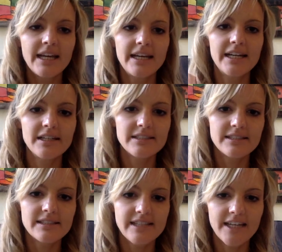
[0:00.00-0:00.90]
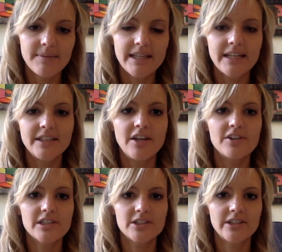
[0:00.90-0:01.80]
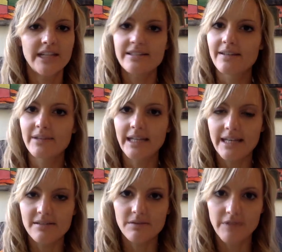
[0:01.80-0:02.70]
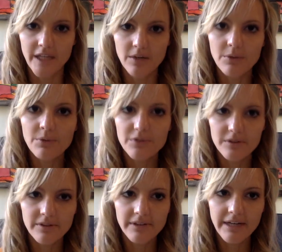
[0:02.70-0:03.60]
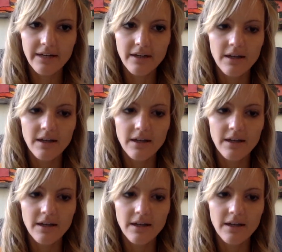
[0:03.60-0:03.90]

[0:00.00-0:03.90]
Here's an assignment that uses creativity as the vehicle for learning.